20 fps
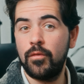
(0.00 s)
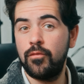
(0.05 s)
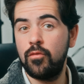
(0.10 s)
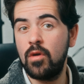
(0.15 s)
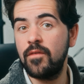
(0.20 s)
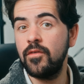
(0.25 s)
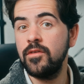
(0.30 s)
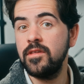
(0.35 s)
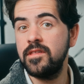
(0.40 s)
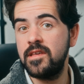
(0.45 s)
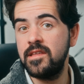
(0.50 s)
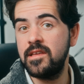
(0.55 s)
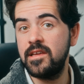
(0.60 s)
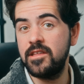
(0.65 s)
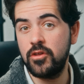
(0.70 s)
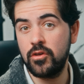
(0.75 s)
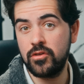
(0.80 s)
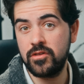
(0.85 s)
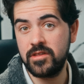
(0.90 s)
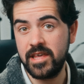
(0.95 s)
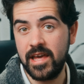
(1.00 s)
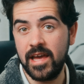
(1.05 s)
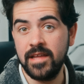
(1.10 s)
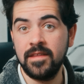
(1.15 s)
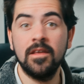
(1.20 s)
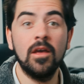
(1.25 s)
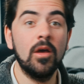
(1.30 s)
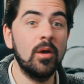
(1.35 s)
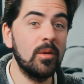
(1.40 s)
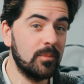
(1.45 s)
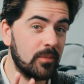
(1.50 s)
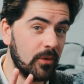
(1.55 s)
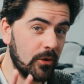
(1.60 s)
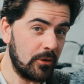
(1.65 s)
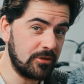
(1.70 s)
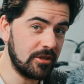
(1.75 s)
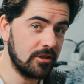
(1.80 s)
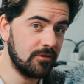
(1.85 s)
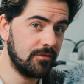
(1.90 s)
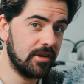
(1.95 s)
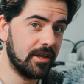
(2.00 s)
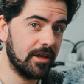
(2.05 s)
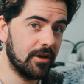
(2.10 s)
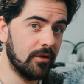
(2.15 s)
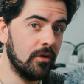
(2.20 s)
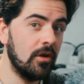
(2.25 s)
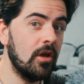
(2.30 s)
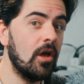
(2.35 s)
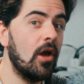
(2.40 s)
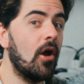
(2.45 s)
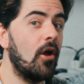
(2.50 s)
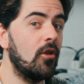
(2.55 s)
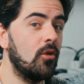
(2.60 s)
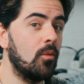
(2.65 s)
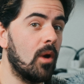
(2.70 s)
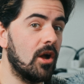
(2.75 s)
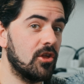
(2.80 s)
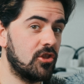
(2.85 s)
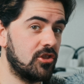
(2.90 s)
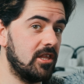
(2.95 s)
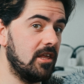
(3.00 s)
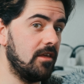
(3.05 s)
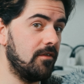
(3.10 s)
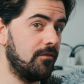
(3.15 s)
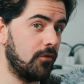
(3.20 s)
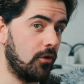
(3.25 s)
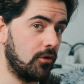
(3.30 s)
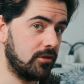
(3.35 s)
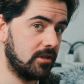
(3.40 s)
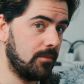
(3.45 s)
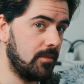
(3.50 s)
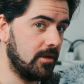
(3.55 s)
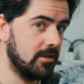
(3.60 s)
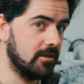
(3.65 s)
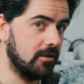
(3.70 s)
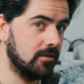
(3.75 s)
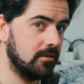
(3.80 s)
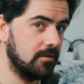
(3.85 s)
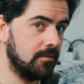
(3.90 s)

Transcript: if you haven't seen it just yet, pause this video and watch the first episode.